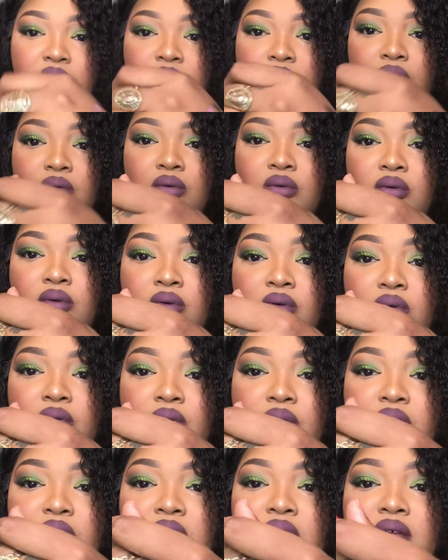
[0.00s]

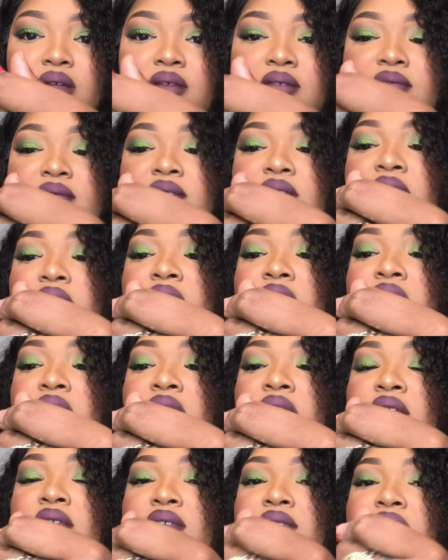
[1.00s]
Oh,
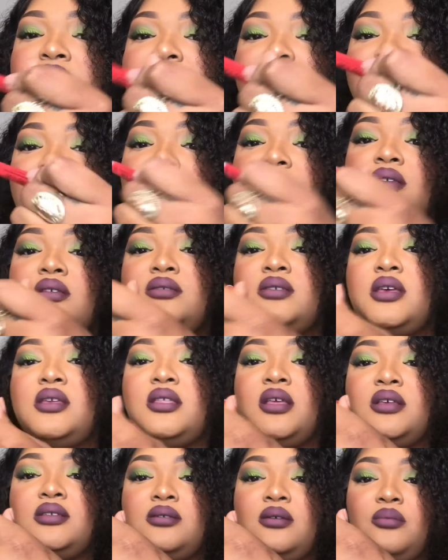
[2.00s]
that looks like
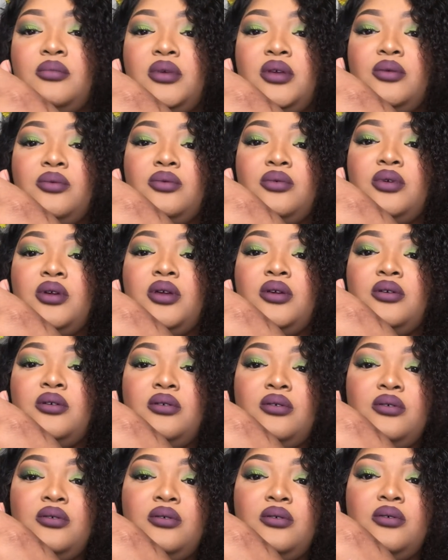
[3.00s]
that's gonna be
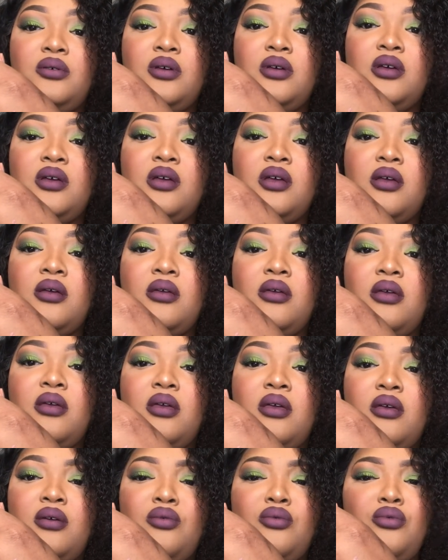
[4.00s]

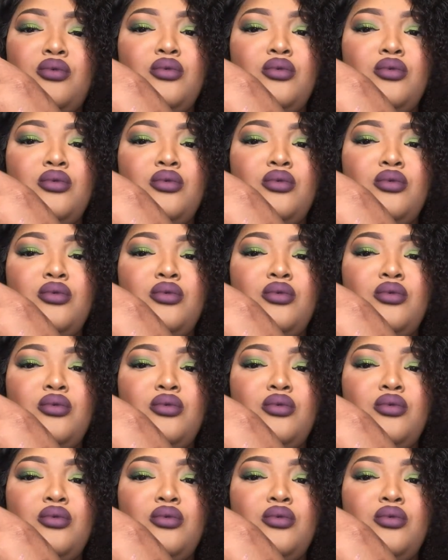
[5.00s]
real.